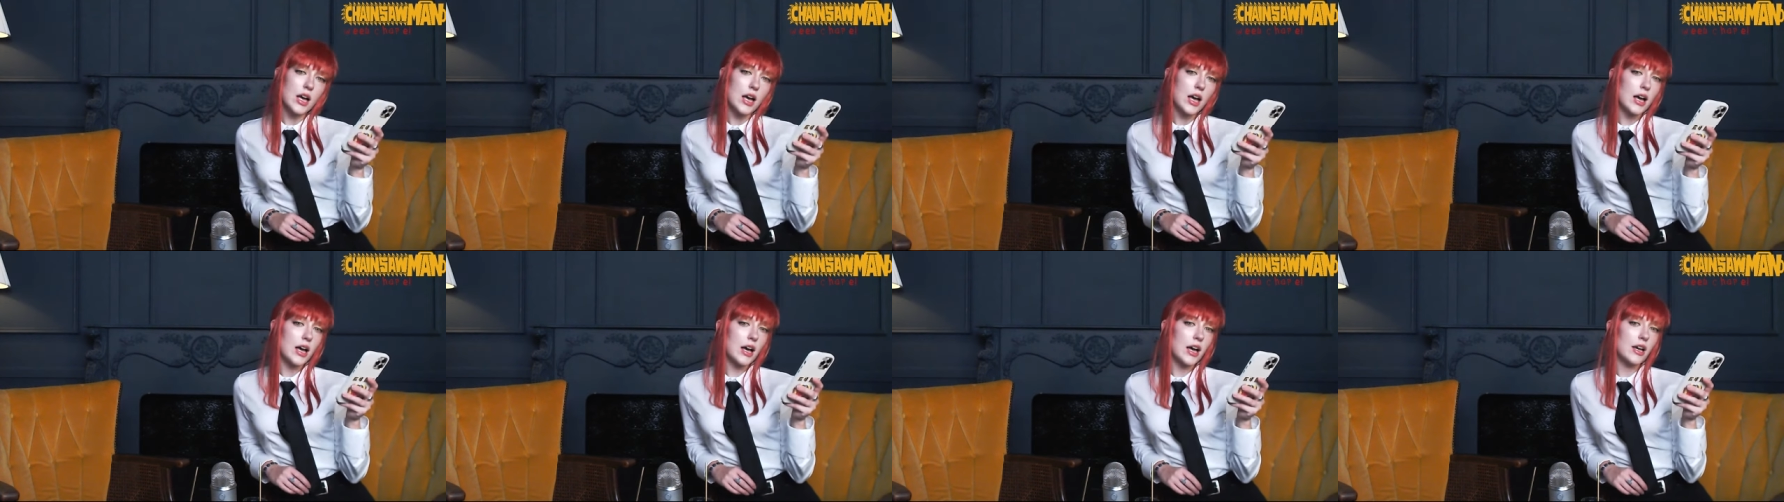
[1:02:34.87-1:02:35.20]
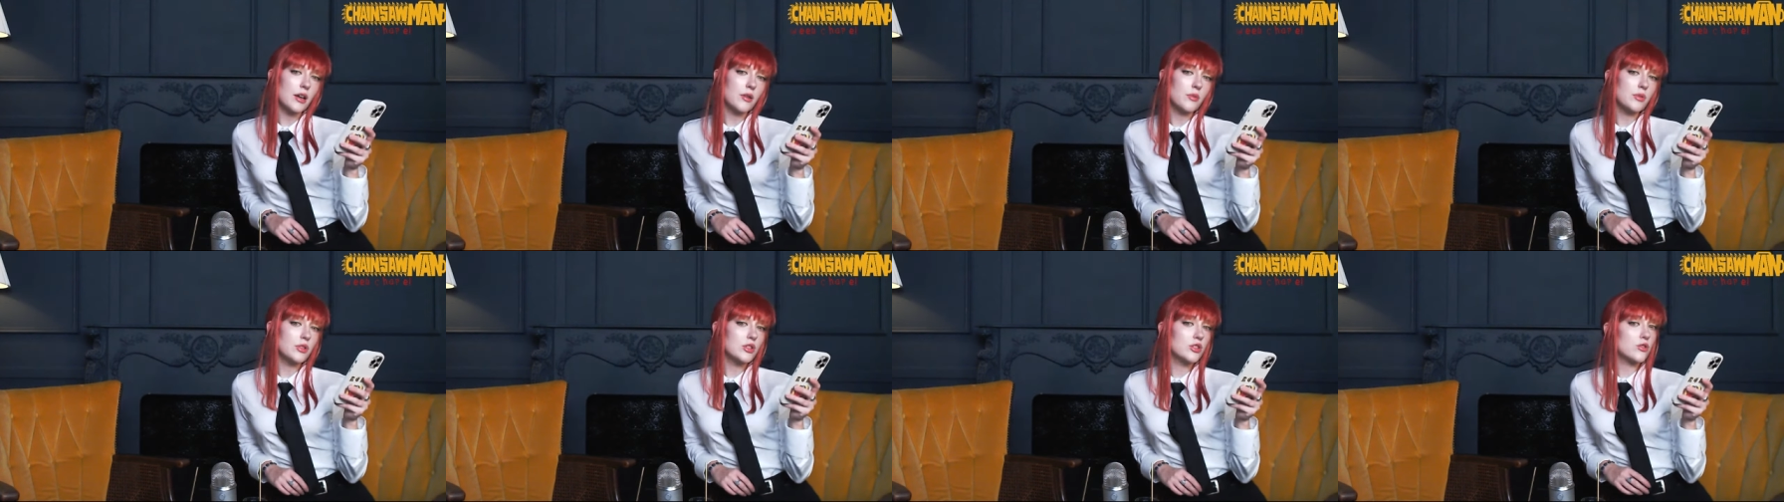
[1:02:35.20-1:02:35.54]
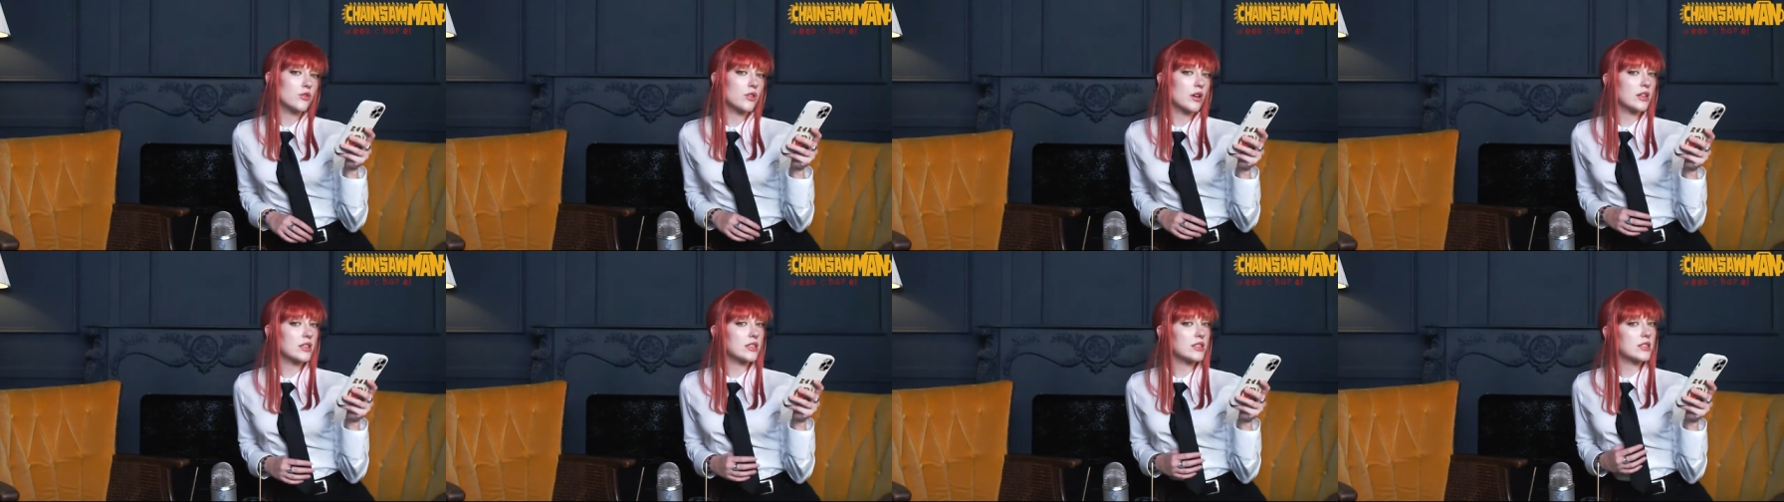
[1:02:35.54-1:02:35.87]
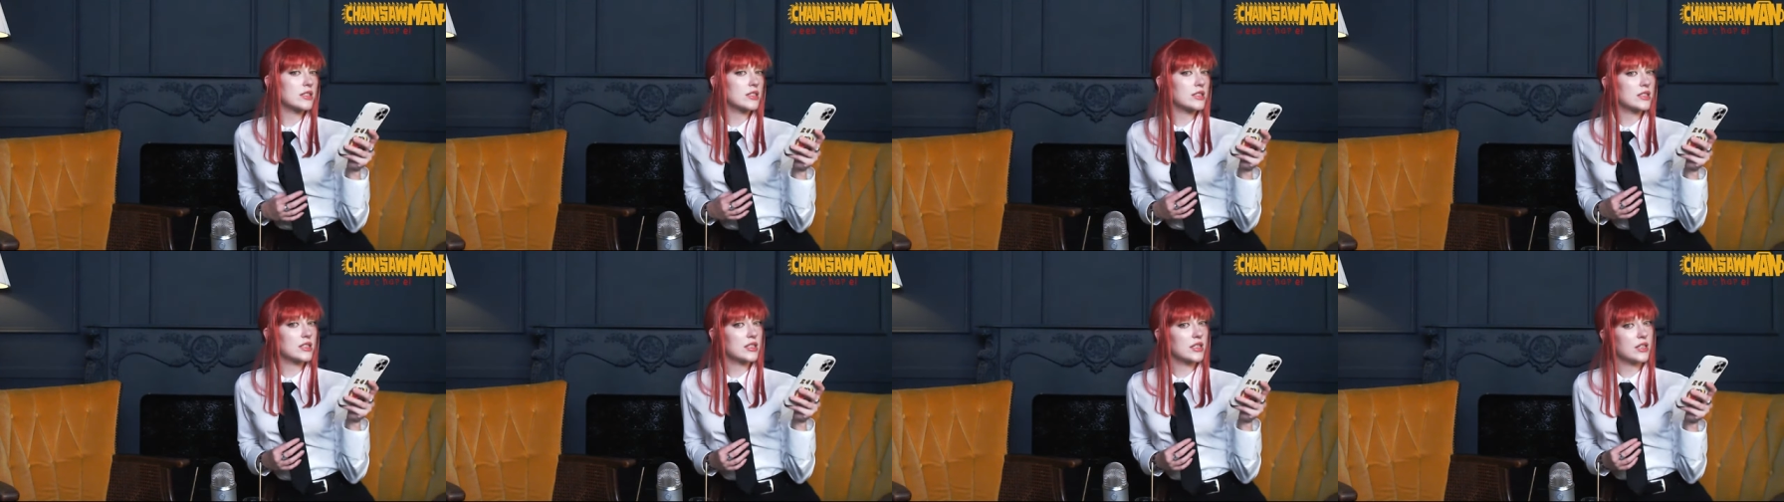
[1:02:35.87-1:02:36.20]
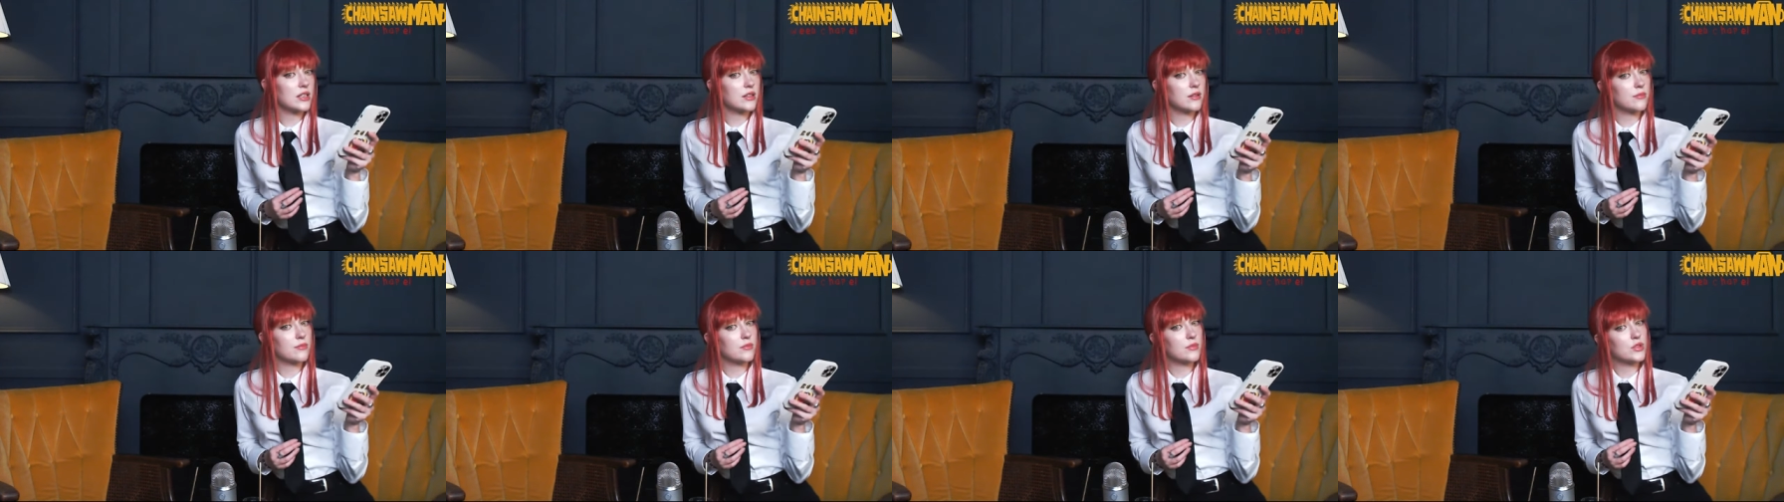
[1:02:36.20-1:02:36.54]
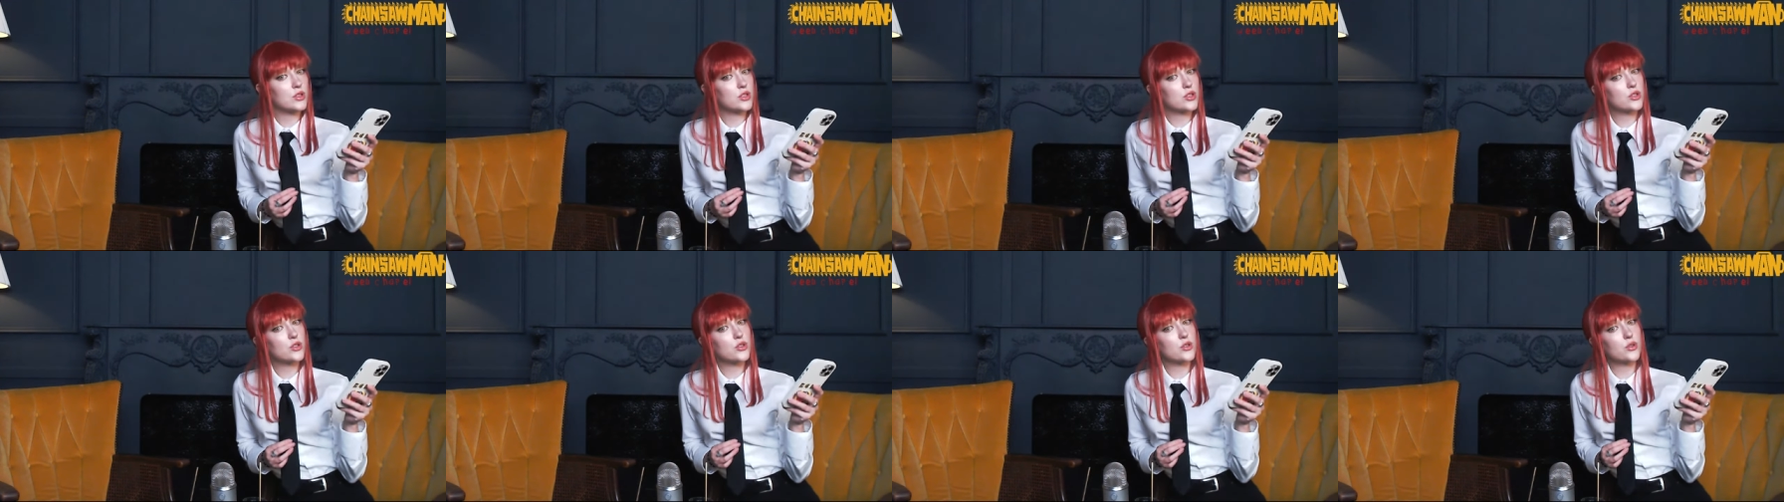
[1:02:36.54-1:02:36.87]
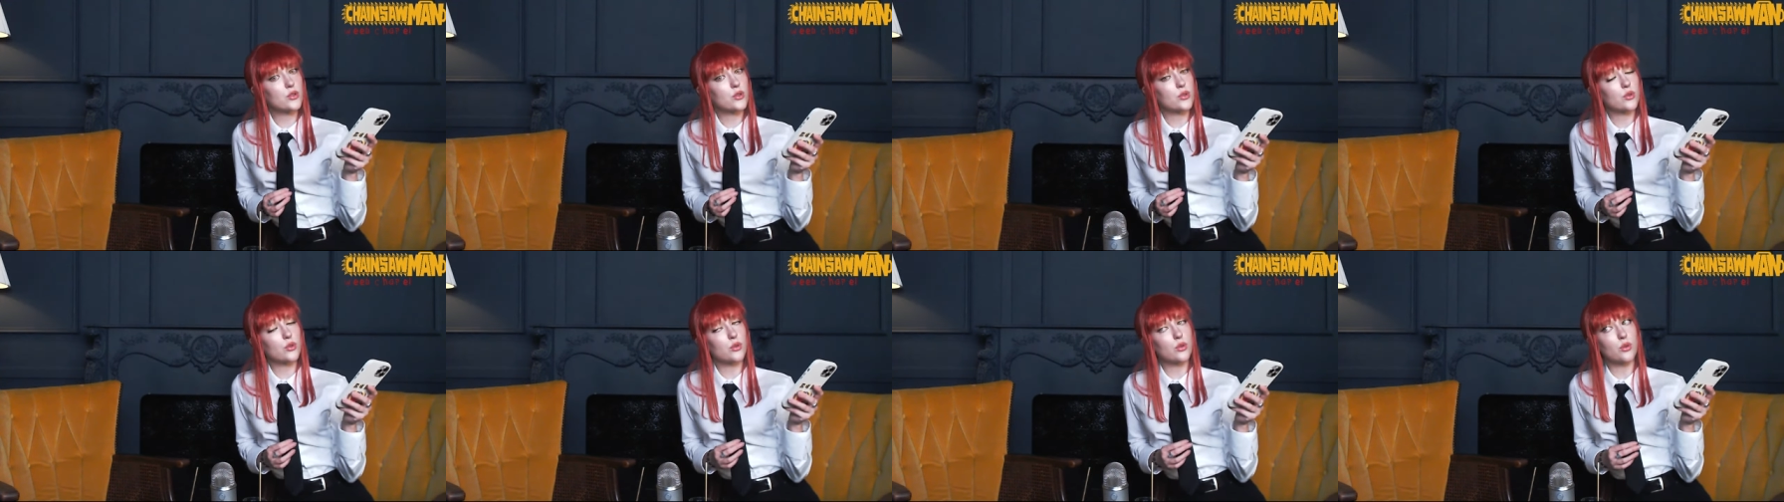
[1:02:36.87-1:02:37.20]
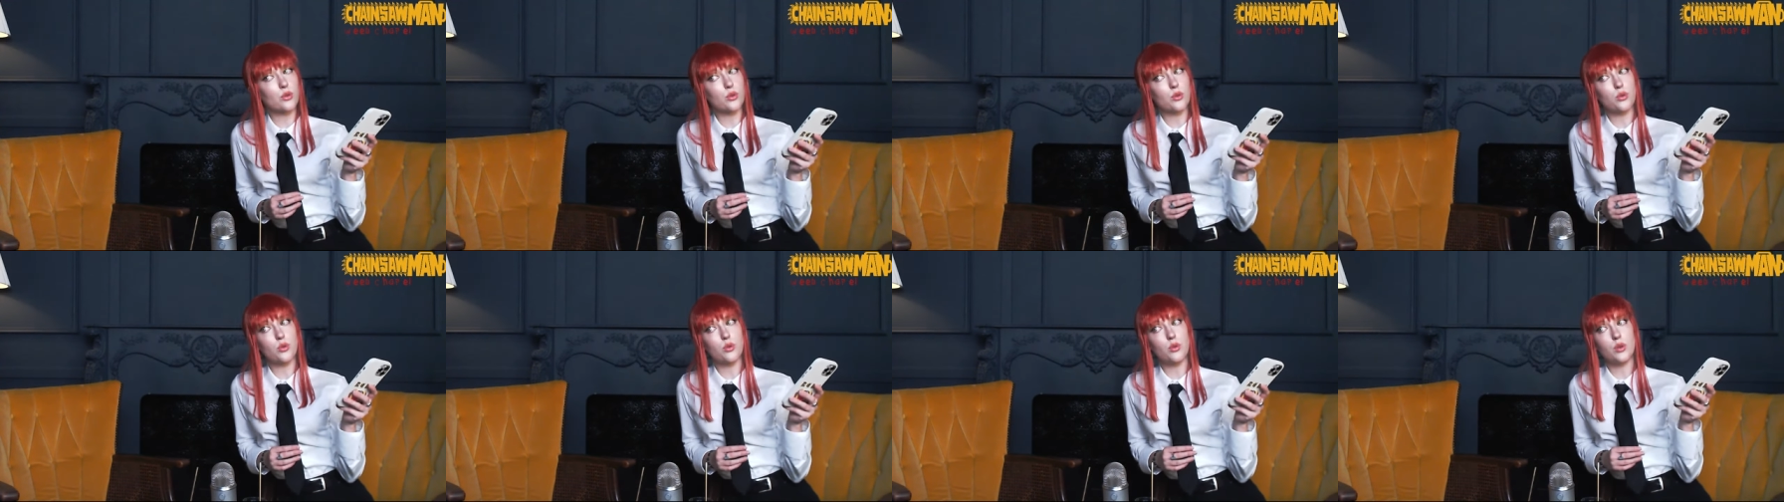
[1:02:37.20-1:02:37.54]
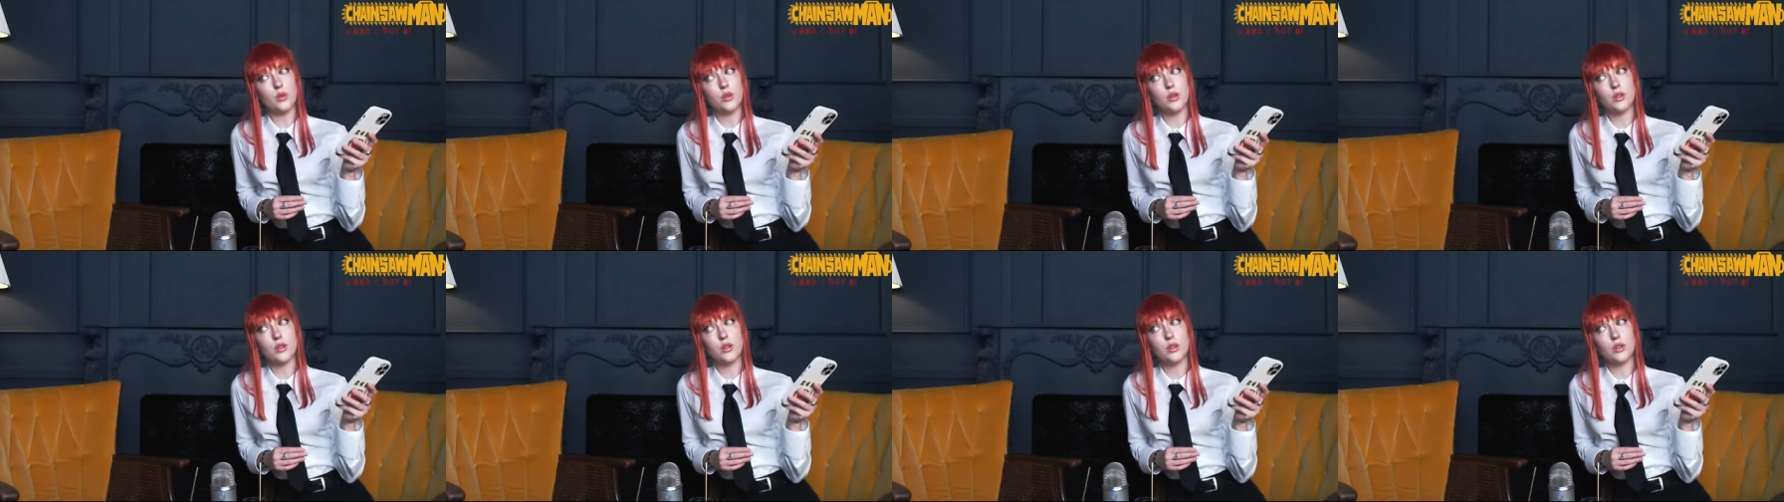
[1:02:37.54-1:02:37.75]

I would trust him to...